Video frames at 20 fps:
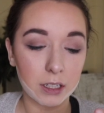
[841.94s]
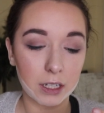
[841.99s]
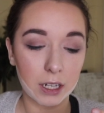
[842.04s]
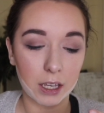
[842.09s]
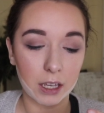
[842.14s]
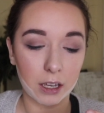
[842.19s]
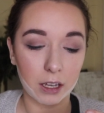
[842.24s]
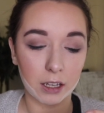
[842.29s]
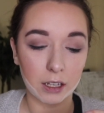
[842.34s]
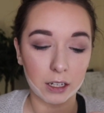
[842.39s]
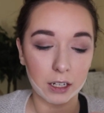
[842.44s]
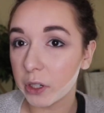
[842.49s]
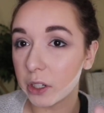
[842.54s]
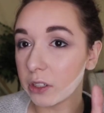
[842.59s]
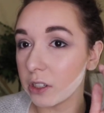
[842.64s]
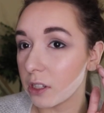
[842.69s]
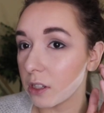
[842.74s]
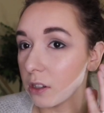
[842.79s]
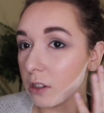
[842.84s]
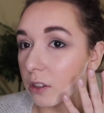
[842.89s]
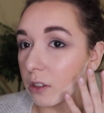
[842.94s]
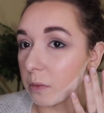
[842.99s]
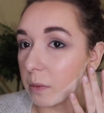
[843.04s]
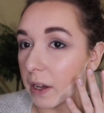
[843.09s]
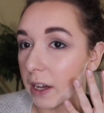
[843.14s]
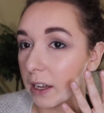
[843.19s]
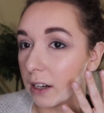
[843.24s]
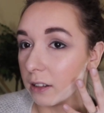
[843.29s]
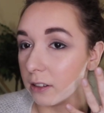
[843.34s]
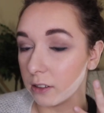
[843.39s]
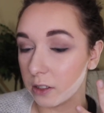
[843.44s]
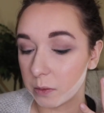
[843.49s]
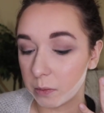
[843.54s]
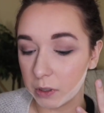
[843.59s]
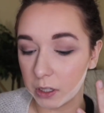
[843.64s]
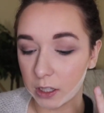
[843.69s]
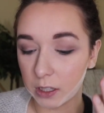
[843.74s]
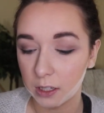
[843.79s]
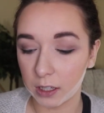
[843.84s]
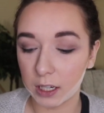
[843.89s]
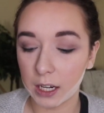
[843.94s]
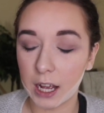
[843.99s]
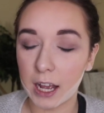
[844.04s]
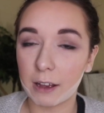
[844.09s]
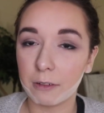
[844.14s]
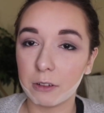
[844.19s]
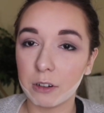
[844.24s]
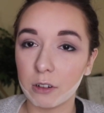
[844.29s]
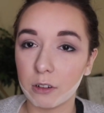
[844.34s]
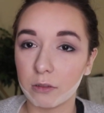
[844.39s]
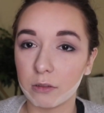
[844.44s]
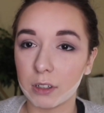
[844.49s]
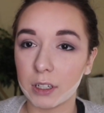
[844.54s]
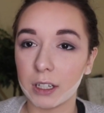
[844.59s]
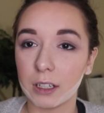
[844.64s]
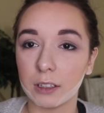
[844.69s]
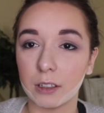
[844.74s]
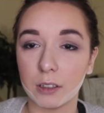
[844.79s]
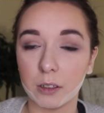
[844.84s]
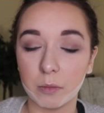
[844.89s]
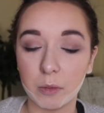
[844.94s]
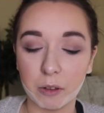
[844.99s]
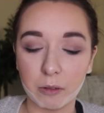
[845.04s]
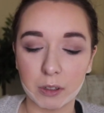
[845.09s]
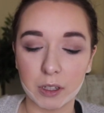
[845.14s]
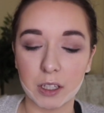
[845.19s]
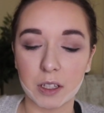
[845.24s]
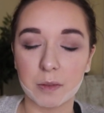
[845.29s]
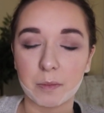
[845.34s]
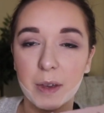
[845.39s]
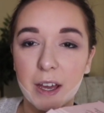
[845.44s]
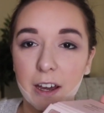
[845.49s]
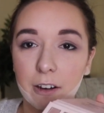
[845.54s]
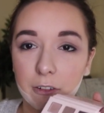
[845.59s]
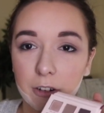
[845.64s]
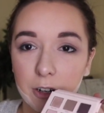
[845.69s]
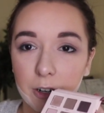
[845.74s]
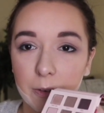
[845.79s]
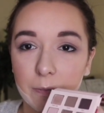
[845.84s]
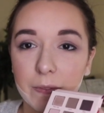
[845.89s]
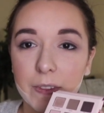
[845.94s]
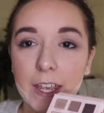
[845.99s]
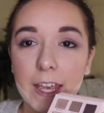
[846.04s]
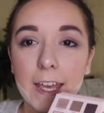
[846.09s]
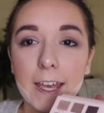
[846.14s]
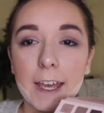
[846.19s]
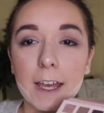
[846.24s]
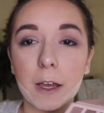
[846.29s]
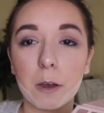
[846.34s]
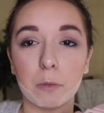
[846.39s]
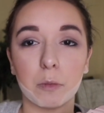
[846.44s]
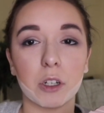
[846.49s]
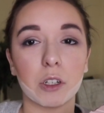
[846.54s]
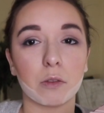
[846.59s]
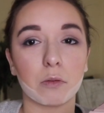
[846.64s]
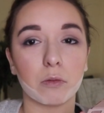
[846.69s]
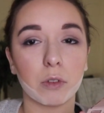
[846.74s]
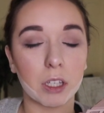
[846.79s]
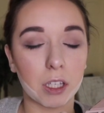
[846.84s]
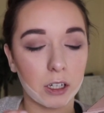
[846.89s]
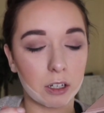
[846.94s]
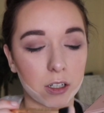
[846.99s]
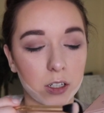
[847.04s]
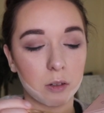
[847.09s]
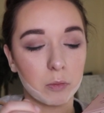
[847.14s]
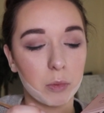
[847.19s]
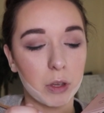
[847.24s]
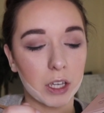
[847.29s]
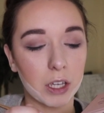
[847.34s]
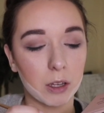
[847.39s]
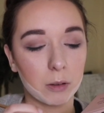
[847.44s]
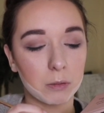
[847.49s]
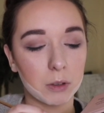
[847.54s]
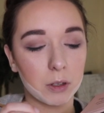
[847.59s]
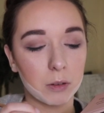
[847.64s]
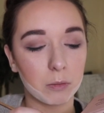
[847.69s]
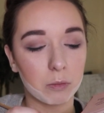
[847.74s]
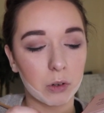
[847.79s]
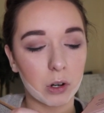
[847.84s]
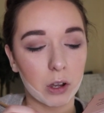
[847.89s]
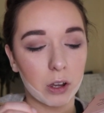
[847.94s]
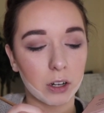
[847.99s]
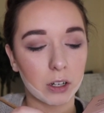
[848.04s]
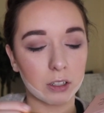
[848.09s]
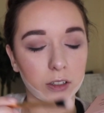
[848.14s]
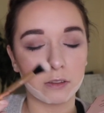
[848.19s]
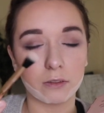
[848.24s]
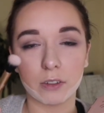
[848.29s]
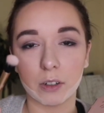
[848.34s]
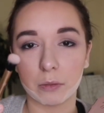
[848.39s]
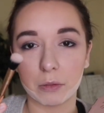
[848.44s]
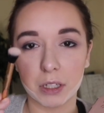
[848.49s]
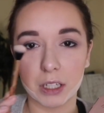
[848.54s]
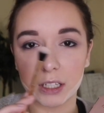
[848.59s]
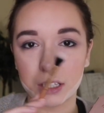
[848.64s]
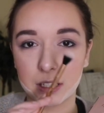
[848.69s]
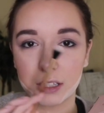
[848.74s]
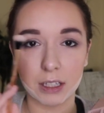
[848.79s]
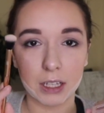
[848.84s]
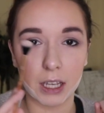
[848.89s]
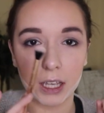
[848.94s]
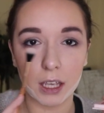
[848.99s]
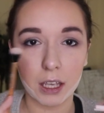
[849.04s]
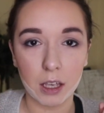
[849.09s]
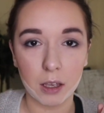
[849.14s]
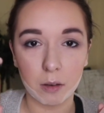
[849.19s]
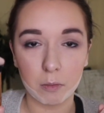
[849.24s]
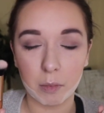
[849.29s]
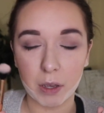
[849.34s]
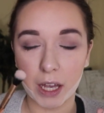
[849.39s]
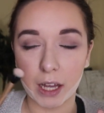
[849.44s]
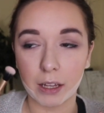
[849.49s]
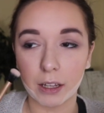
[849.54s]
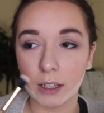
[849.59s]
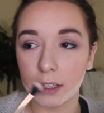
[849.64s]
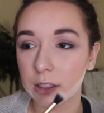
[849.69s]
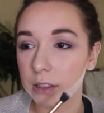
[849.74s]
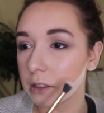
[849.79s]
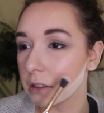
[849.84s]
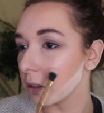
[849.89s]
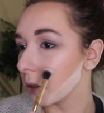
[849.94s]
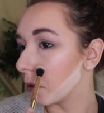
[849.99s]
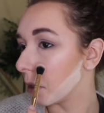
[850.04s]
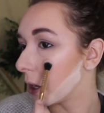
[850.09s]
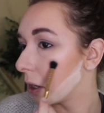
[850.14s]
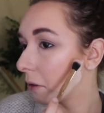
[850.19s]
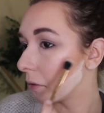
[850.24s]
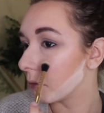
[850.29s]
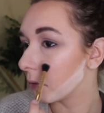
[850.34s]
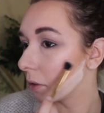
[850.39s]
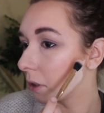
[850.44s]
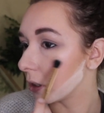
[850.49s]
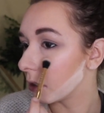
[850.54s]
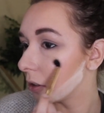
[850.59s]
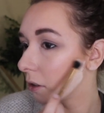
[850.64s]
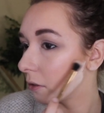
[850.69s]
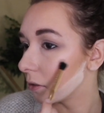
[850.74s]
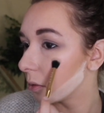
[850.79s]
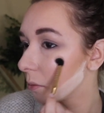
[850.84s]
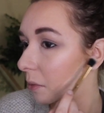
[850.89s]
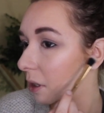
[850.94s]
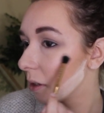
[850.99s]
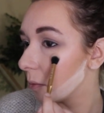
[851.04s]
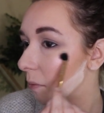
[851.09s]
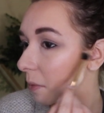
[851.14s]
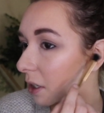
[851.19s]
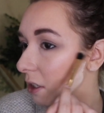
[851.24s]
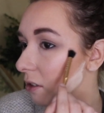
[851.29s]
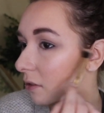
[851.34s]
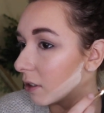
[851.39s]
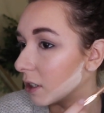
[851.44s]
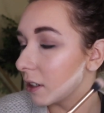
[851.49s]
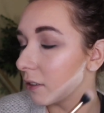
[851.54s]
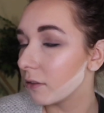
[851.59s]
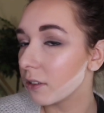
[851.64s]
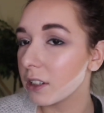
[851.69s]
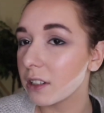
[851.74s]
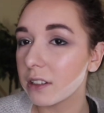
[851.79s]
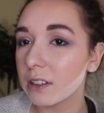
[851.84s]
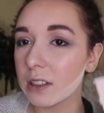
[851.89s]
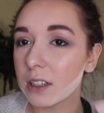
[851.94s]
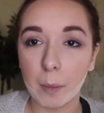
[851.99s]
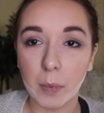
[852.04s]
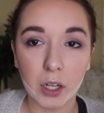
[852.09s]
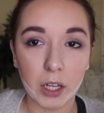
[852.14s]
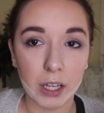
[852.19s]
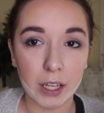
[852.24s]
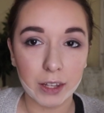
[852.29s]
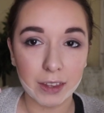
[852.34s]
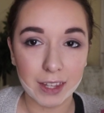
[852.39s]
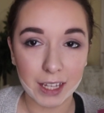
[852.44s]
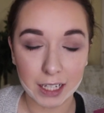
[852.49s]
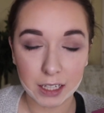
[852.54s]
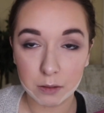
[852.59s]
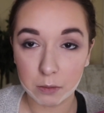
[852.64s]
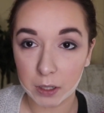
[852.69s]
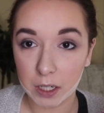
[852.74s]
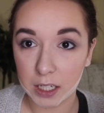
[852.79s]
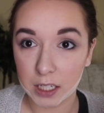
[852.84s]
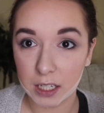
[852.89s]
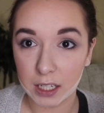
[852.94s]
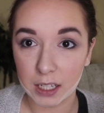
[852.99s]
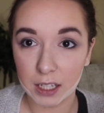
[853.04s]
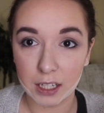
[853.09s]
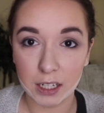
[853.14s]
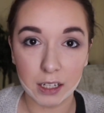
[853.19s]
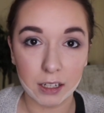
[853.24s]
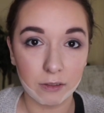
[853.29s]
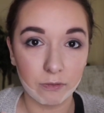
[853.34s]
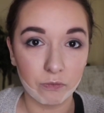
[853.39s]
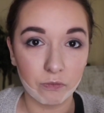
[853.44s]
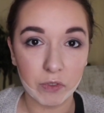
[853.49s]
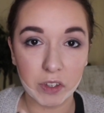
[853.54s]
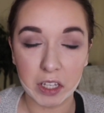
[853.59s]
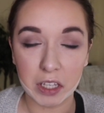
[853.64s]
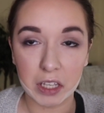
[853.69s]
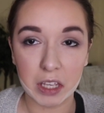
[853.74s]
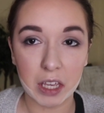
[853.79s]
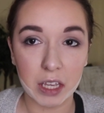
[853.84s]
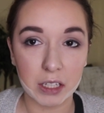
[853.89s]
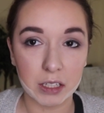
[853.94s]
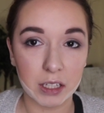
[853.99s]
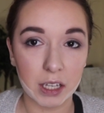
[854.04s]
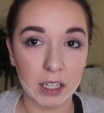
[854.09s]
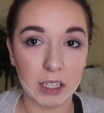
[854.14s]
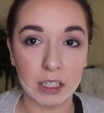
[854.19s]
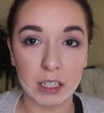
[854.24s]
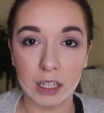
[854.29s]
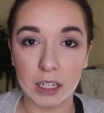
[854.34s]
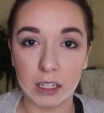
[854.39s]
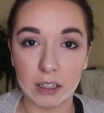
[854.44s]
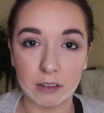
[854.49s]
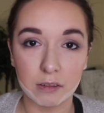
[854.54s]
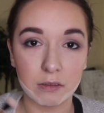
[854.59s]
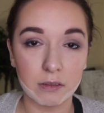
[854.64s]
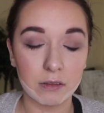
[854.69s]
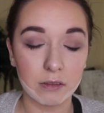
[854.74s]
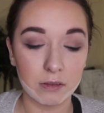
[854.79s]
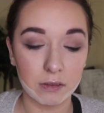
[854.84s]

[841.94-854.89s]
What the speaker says: stay on, but it doesn't look bad. It looks pretty good. I went over it a little bit with this powder, but it's really hard to pick up the product from this palette, so I don't really know if it made much of a difference, but that's what I did in case I didn't